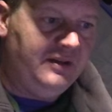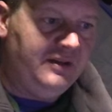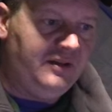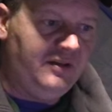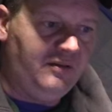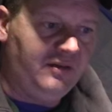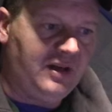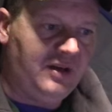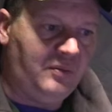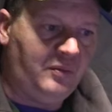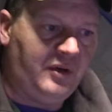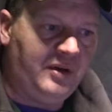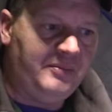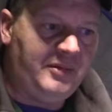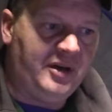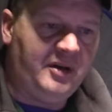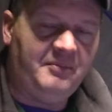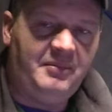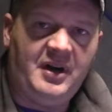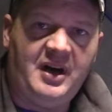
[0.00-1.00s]
Don't got to worry
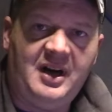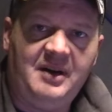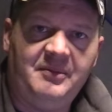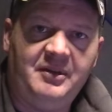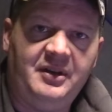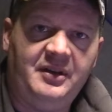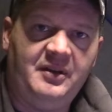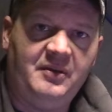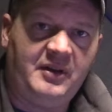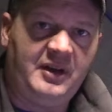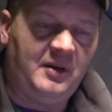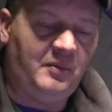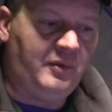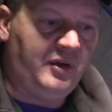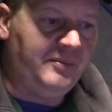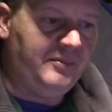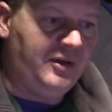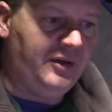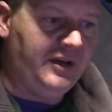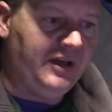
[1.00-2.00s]
about a bobber. Don't got to
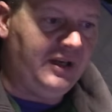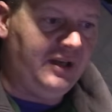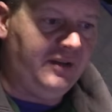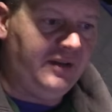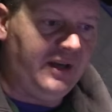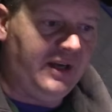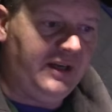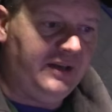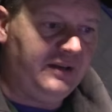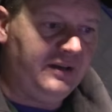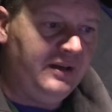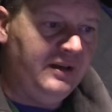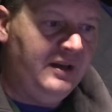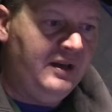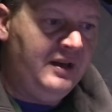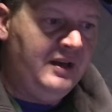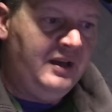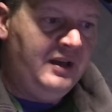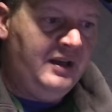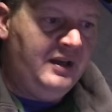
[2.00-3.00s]
worry about any of that.
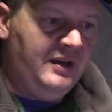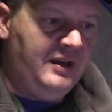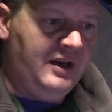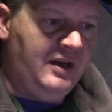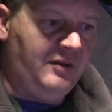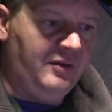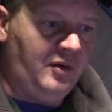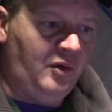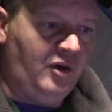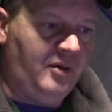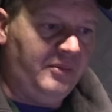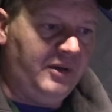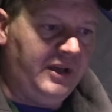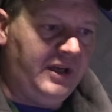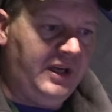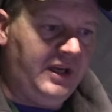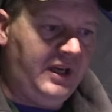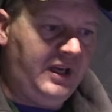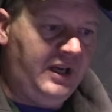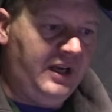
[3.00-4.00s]
Now,
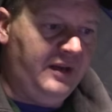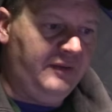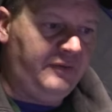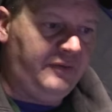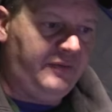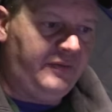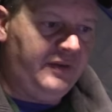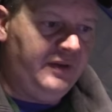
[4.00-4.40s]
normally, if